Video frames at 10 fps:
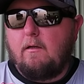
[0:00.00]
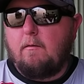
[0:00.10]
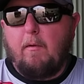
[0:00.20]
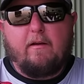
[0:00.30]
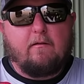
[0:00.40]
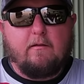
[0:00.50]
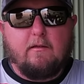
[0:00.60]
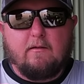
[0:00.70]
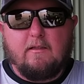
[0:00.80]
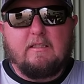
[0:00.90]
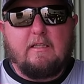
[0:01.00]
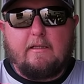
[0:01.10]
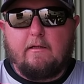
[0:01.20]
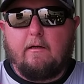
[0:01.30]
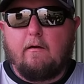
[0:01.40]
and basically just let it
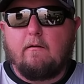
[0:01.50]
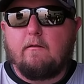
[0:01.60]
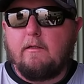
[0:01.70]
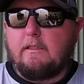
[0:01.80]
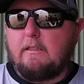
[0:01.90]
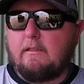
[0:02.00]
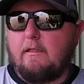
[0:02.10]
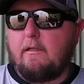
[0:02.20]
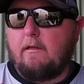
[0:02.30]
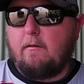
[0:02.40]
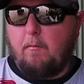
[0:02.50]
sit there. It just the